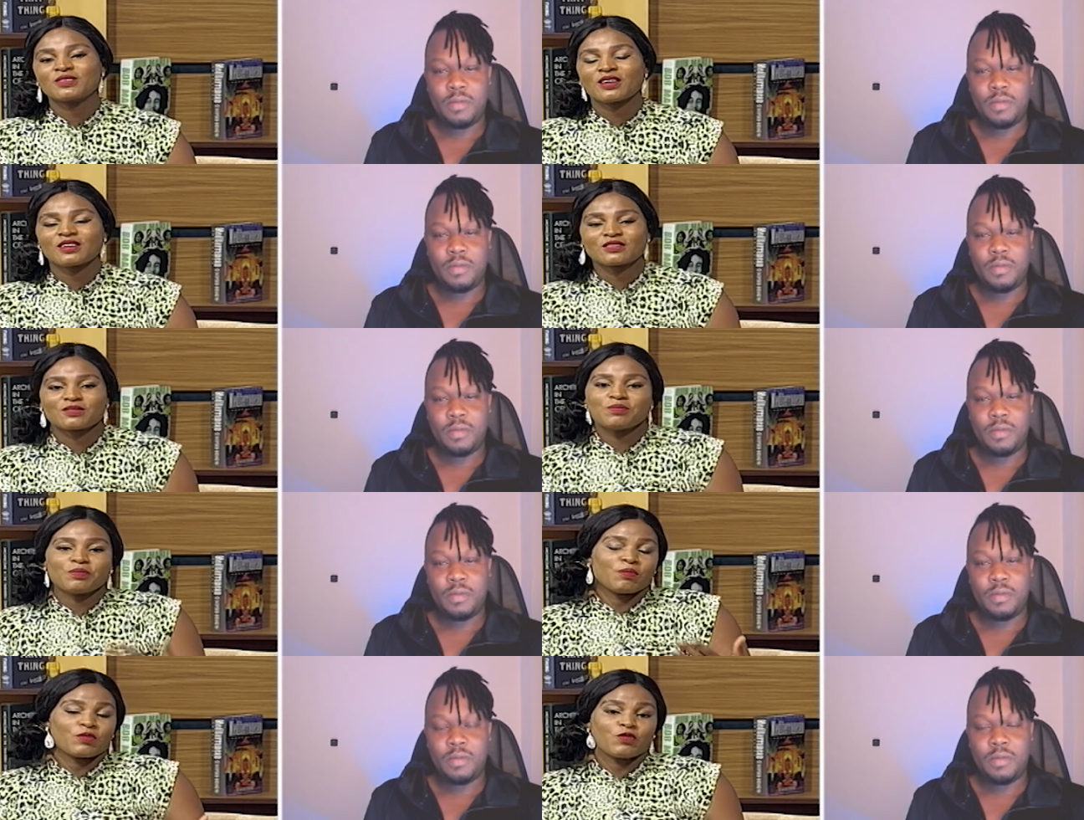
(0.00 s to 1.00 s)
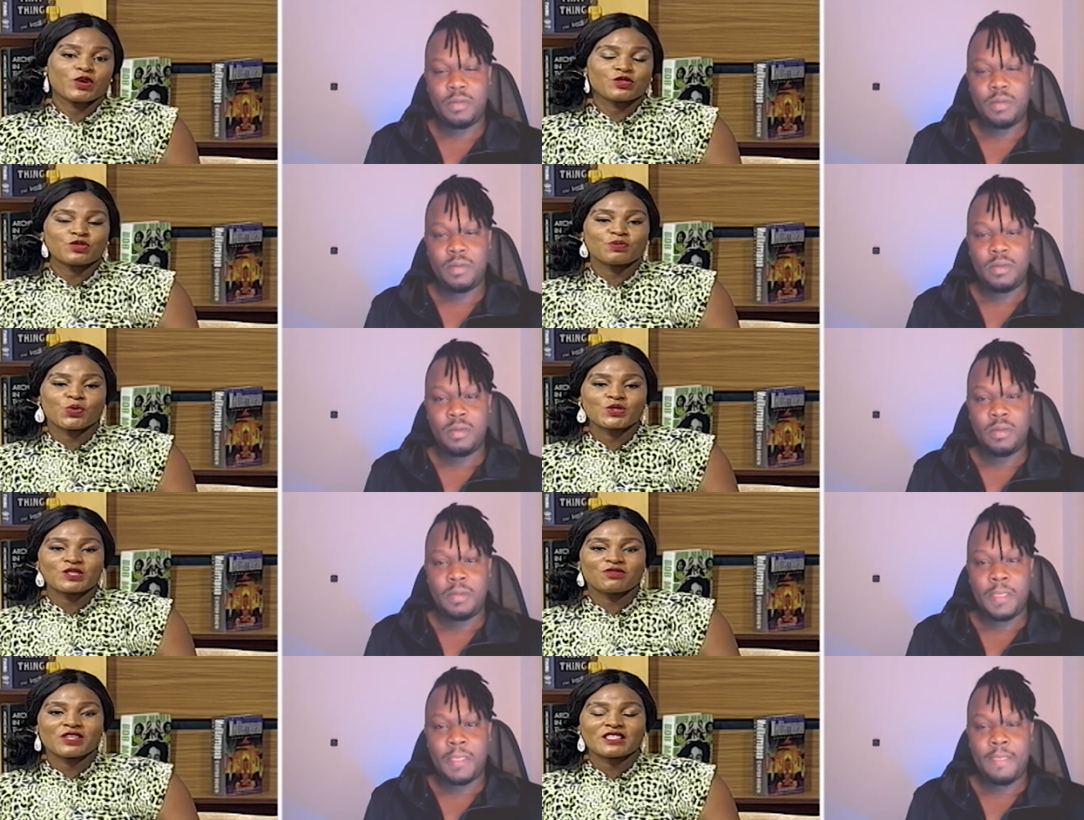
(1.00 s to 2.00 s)
Speaker 1: uh, ways to
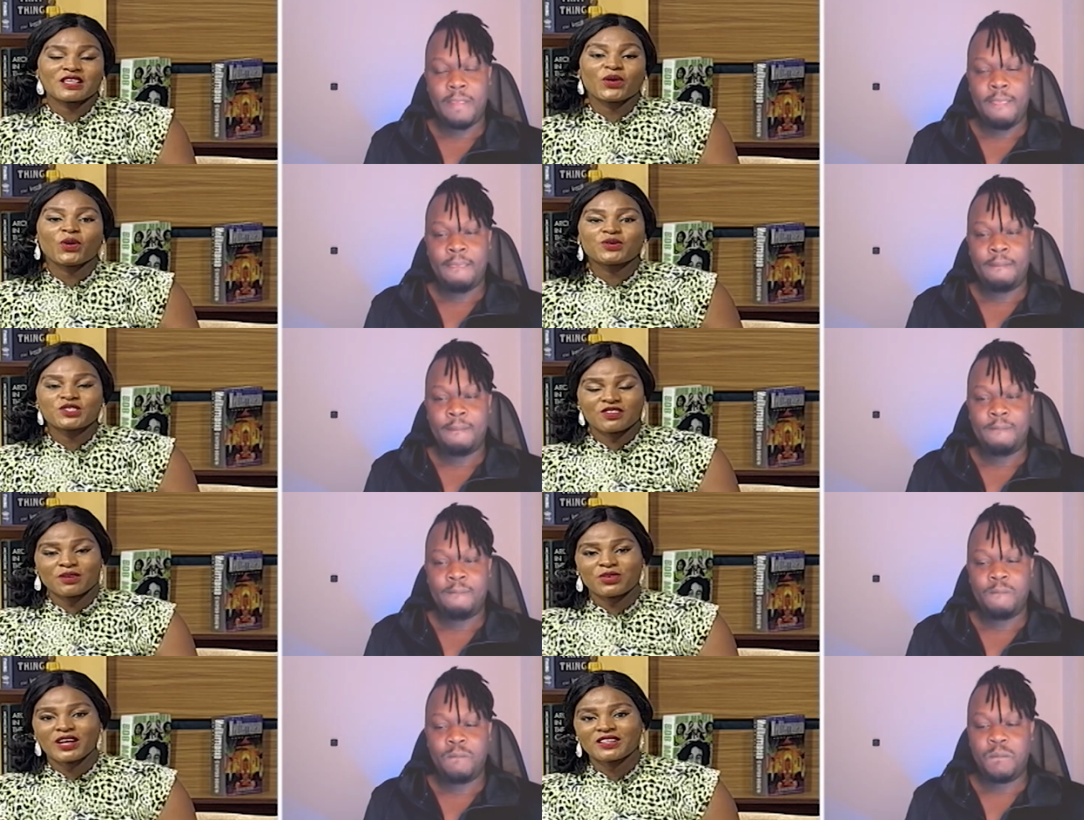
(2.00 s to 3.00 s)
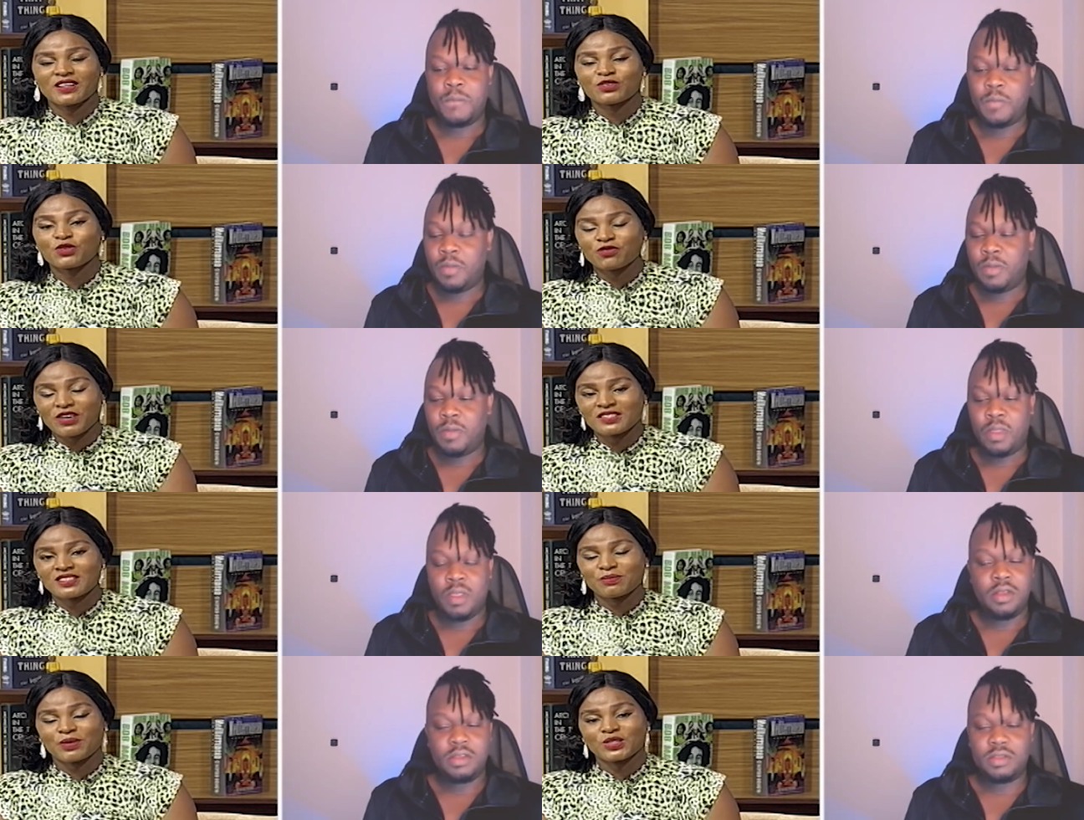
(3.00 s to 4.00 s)
motivate, encourage them right now, your fans
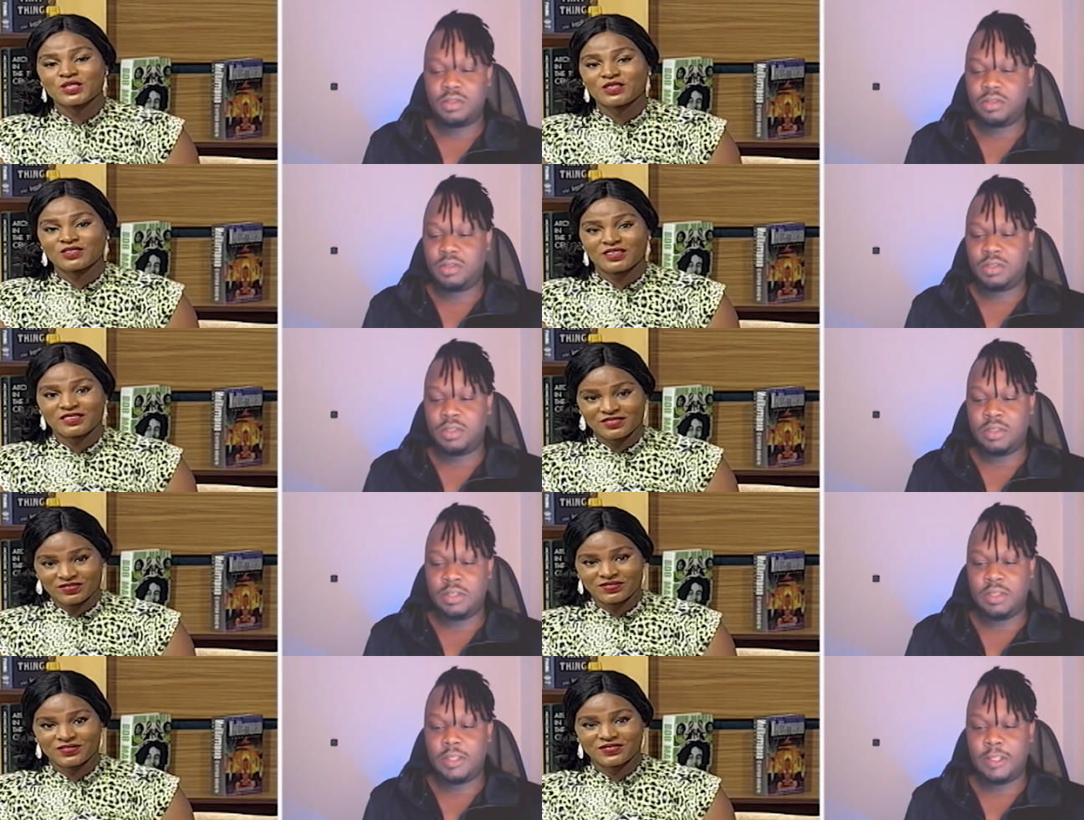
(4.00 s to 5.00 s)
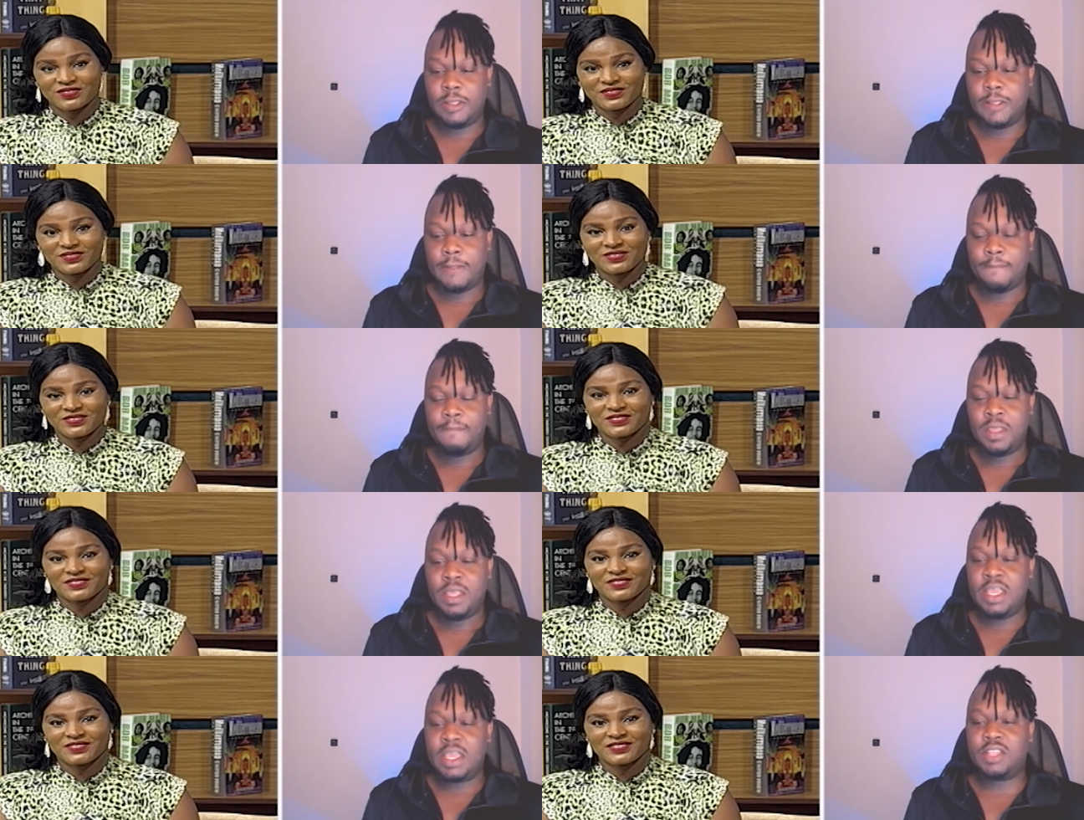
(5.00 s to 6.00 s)
in particular.
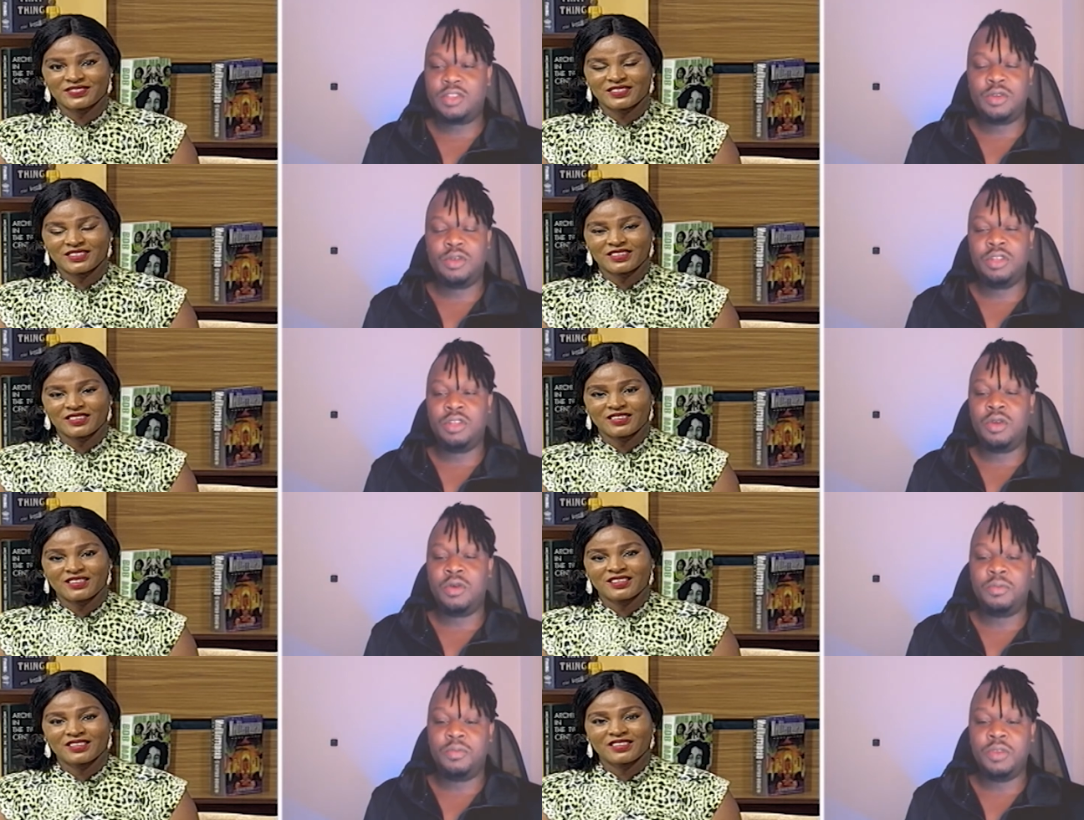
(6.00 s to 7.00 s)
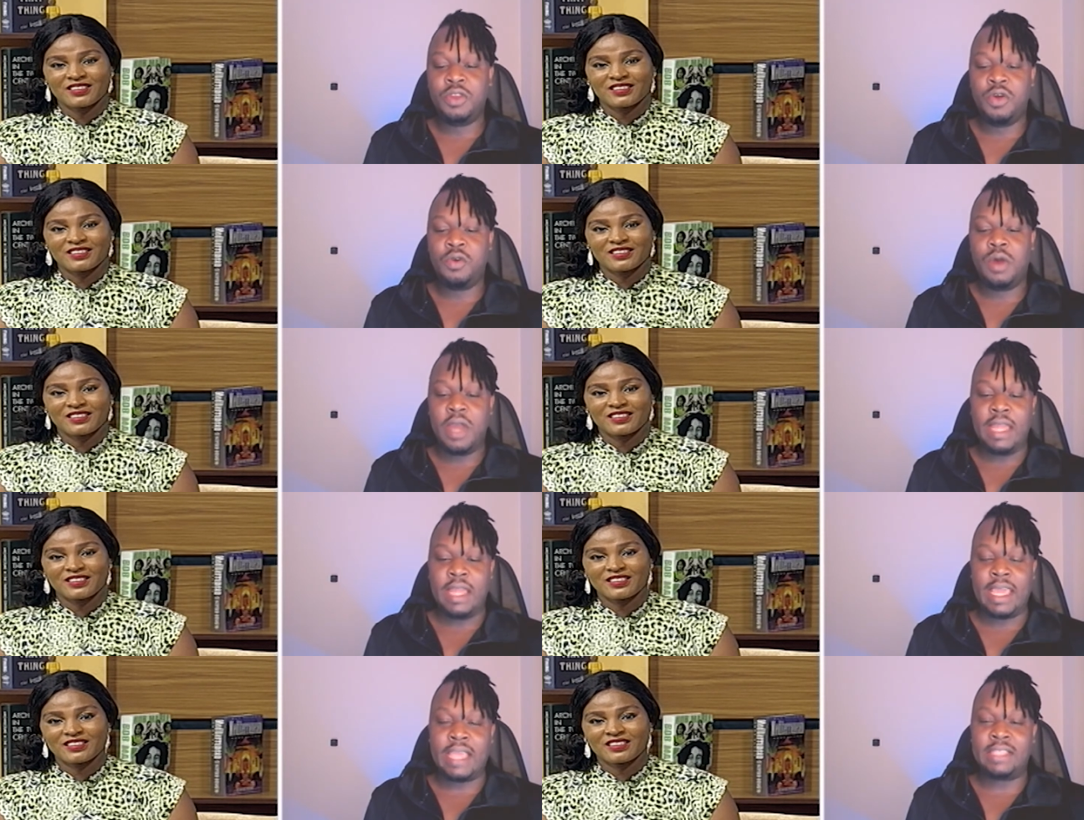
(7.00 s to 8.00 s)
Speaker 2: Yeah, so you know, you know,
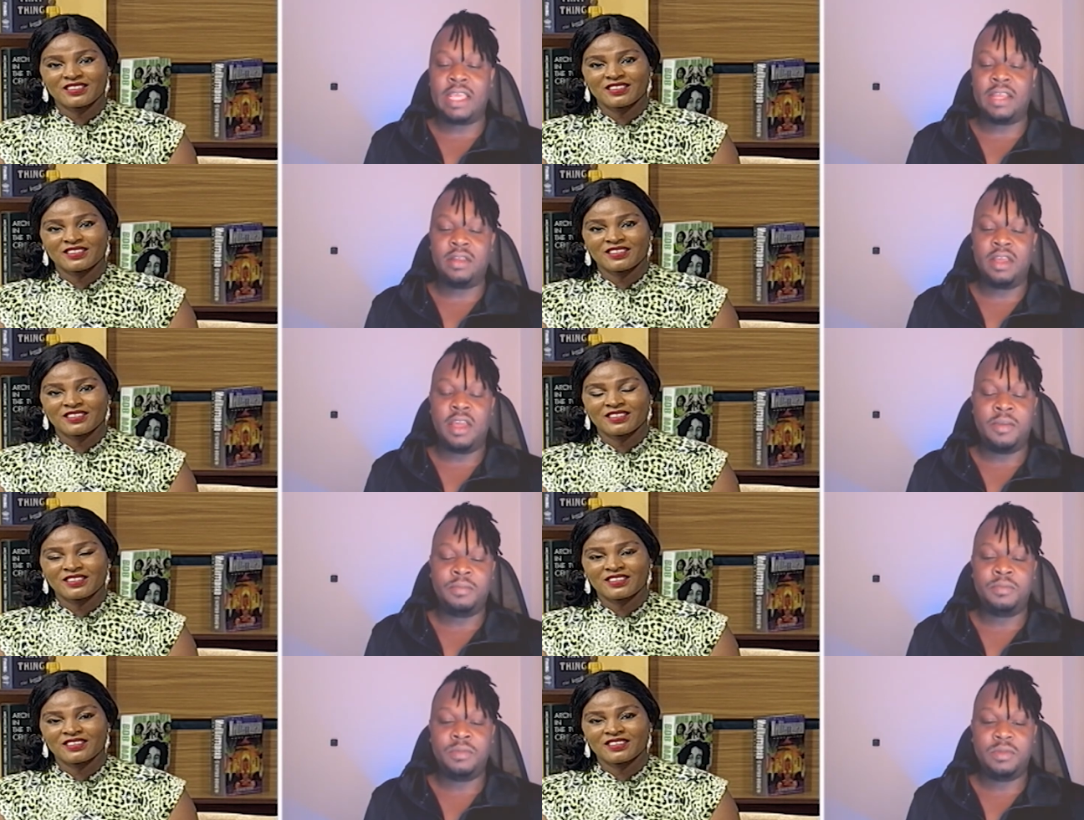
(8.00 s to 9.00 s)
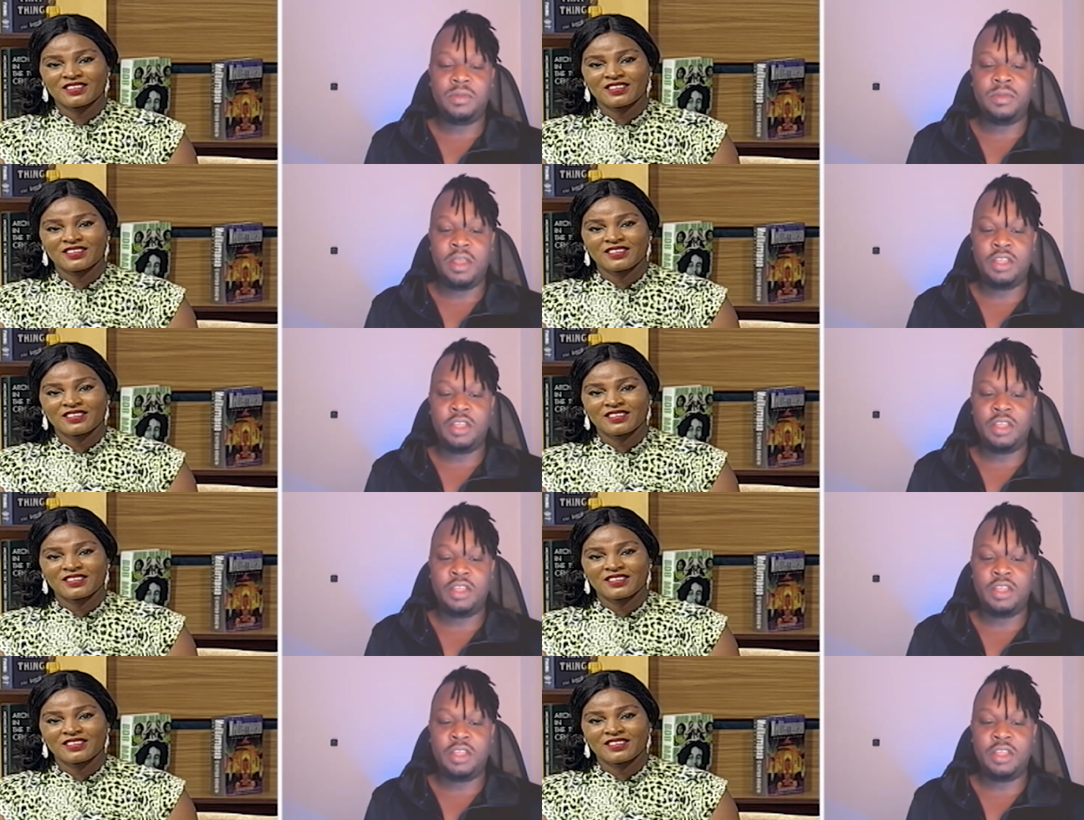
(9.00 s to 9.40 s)
like I said, um, it's